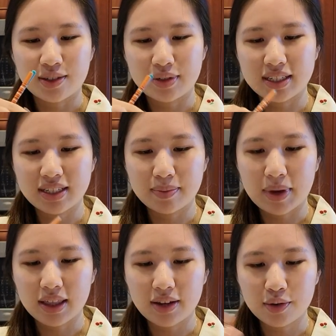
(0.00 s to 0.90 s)
which is
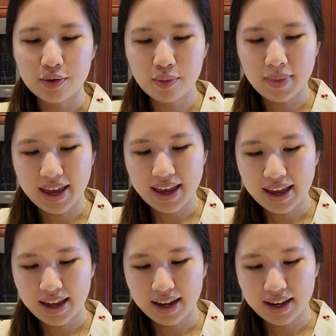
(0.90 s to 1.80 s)
my little
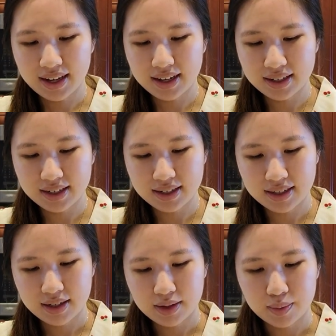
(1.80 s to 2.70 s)

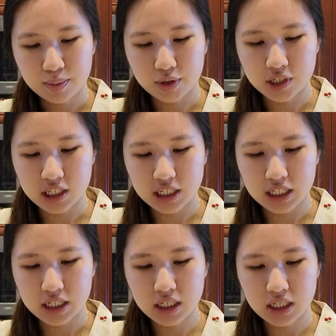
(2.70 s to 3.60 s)

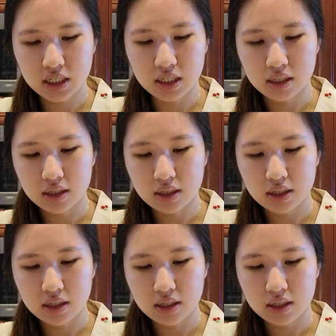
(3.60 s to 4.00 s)
umeboshi,